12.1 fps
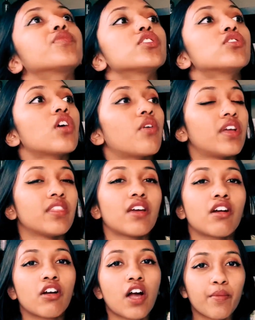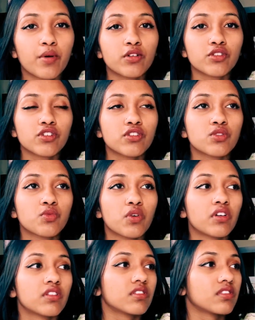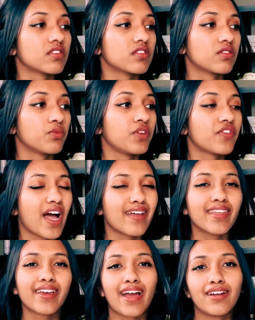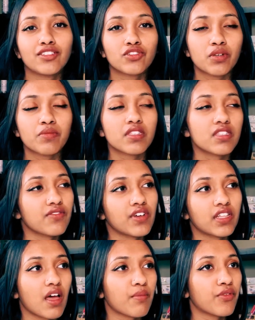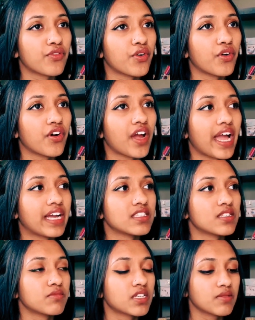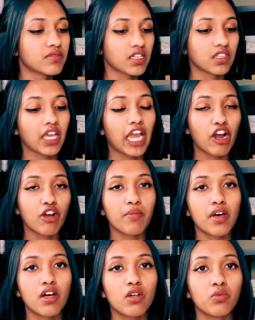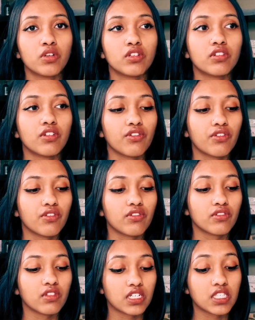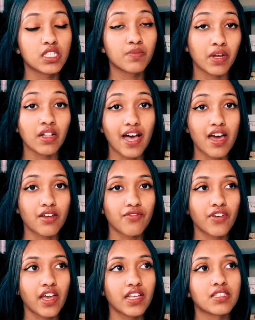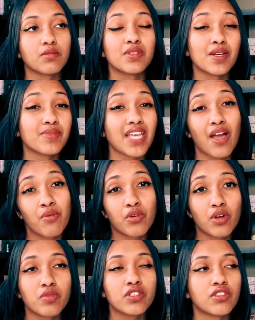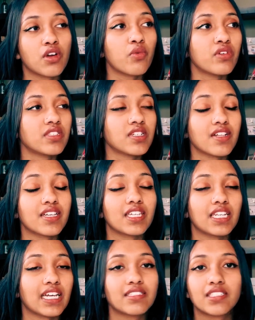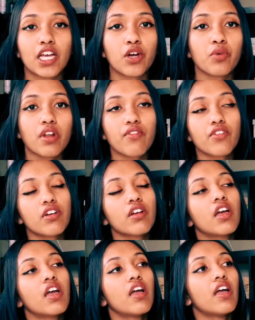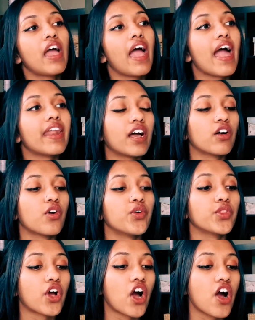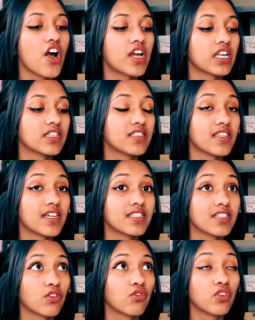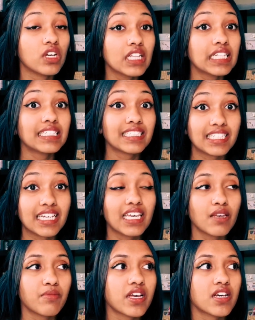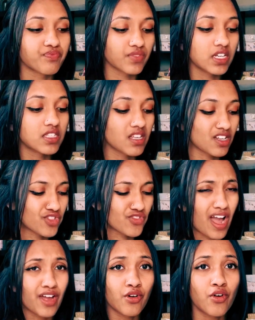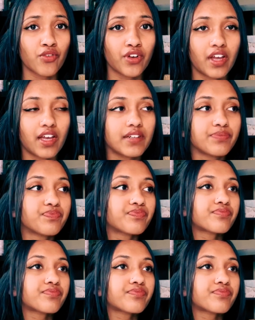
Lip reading: So in like our cup holders, we've gotten like ice cream and stuff like that before, and sometimes like the caramel will like spill out of it, and sometimes I won't always know until like the next day or whatever, and I'll go in the car and I'll see that it's like really sticky because it's like dried overnight.